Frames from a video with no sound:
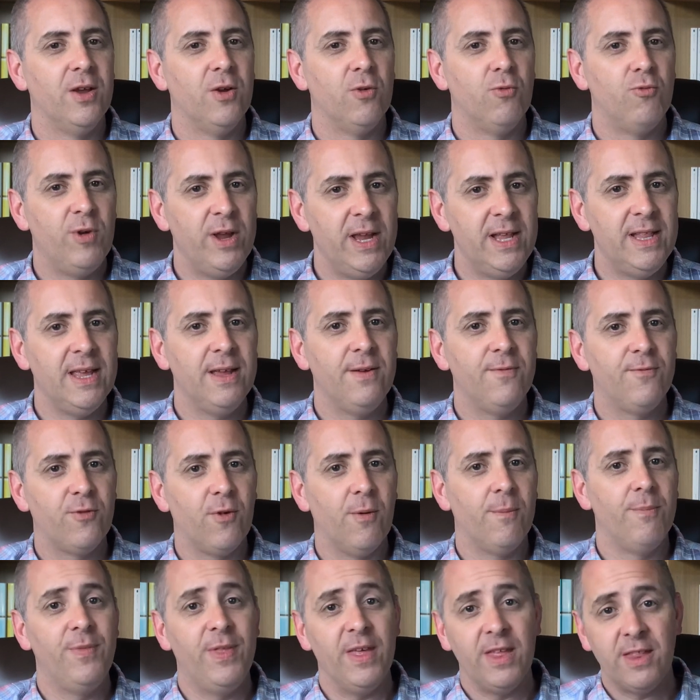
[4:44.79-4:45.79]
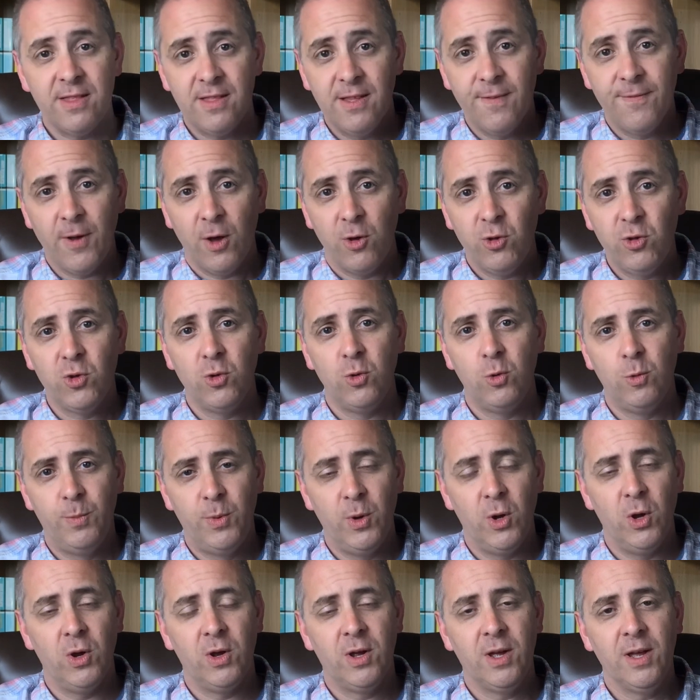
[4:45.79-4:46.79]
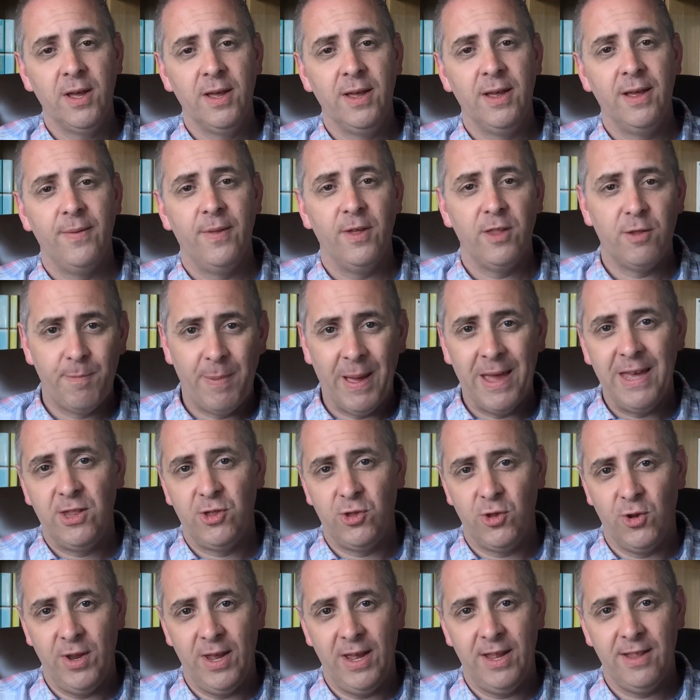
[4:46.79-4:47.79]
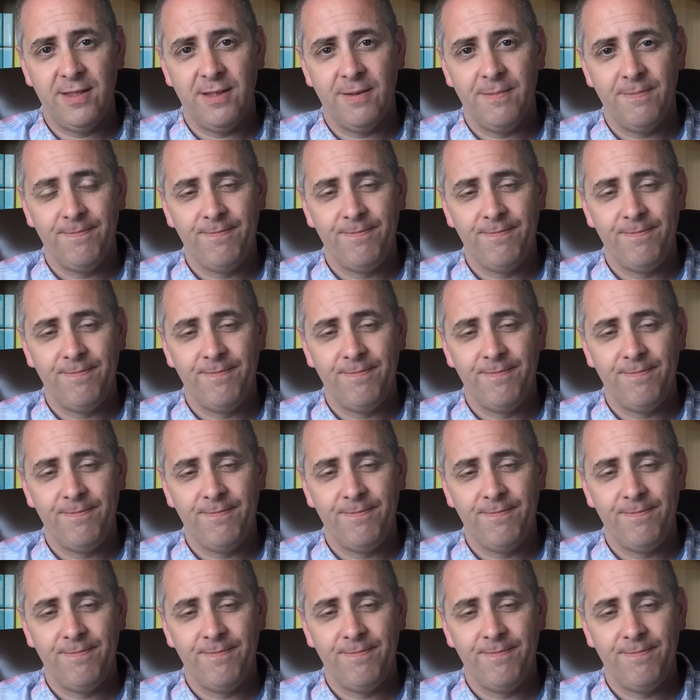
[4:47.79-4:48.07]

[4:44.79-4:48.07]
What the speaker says: reading from this devotional book that's based on it.